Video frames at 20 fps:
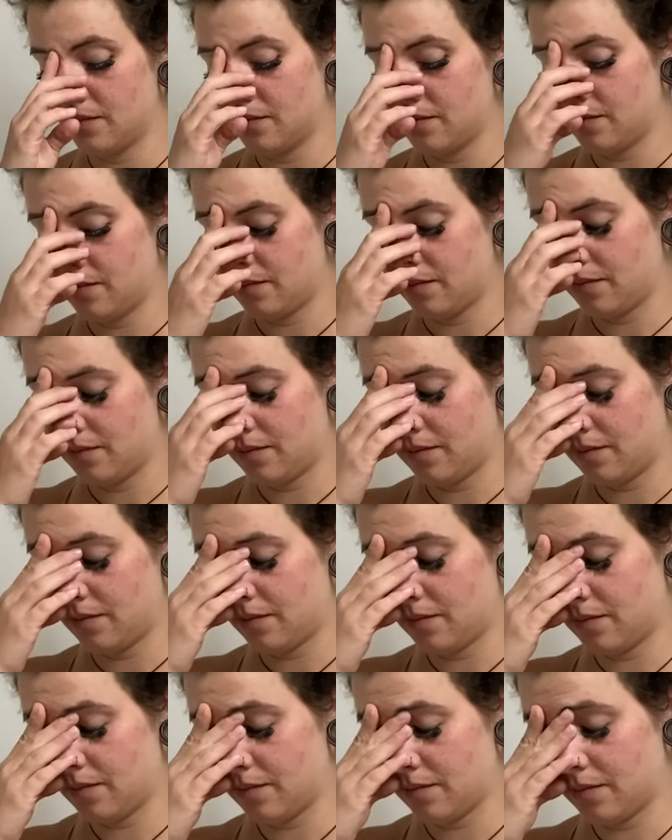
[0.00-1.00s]

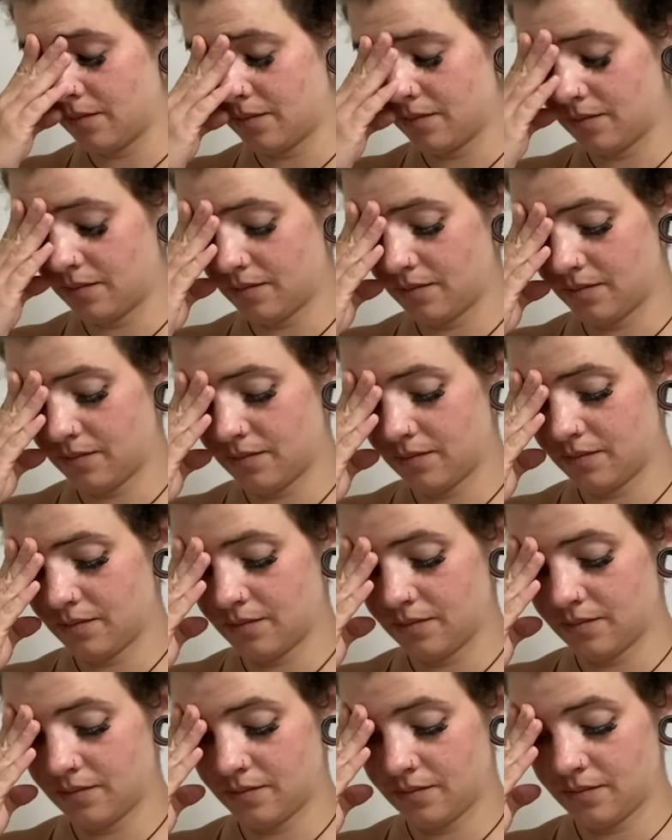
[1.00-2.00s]

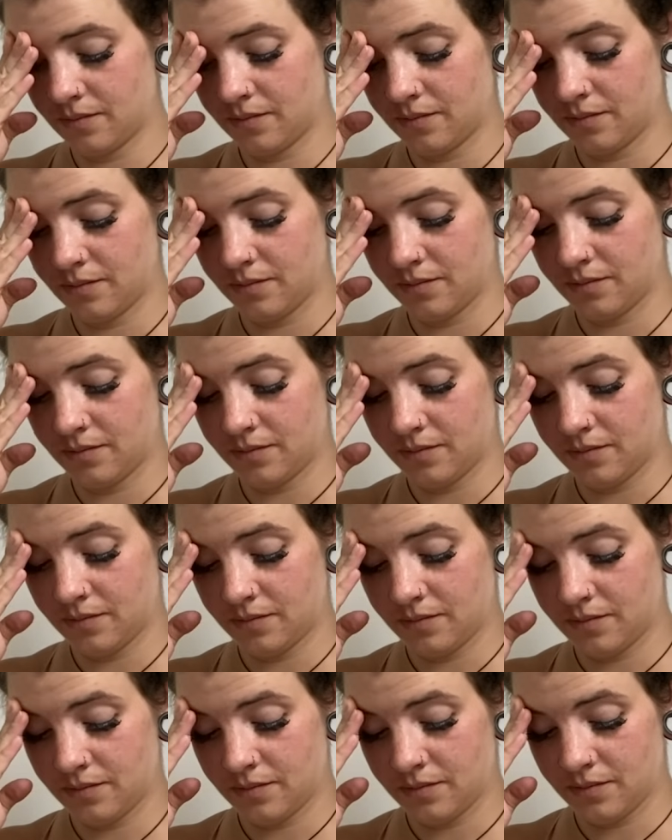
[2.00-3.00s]

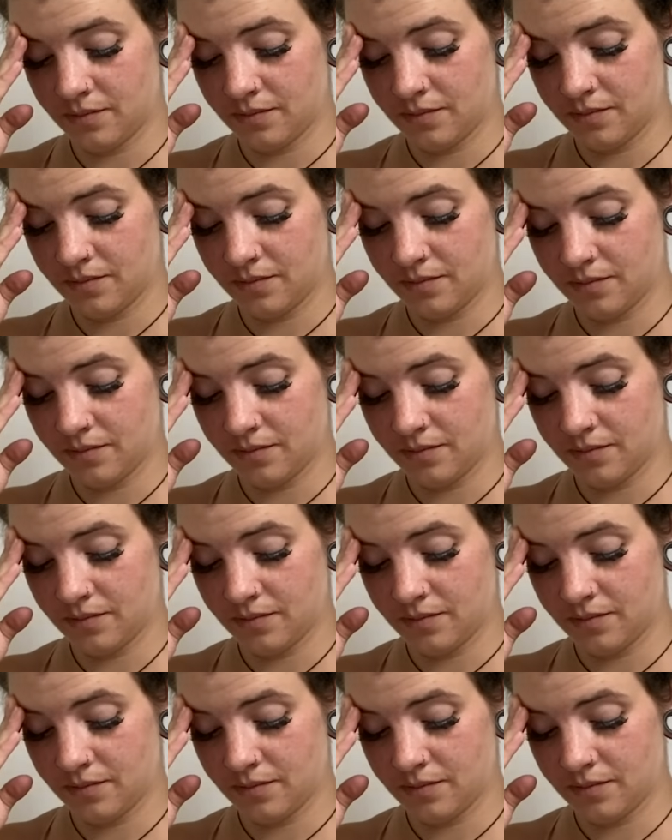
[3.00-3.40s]
No one is speaking in this clip.